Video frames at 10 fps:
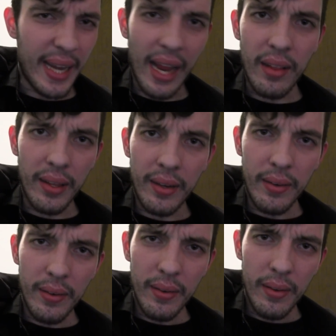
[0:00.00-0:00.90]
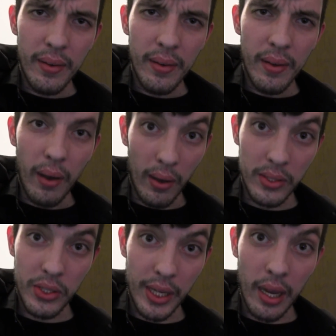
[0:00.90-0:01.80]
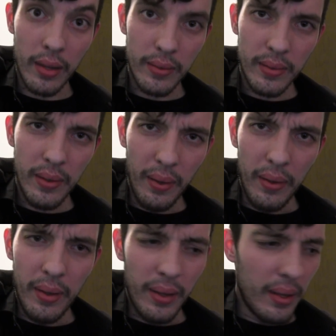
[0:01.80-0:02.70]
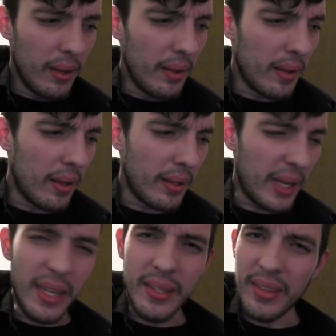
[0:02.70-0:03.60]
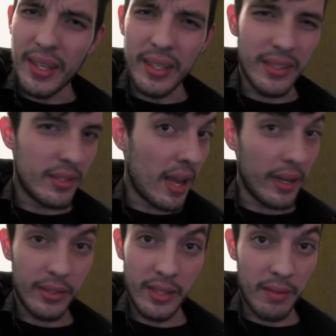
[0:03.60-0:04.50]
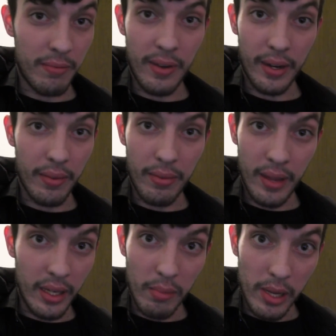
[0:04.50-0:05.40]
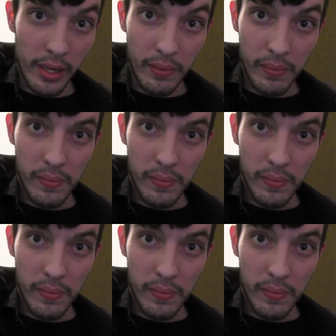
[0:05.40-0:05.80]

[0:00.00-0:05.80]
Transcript: Galen Halcyon, he did the exact same fucking thing to me.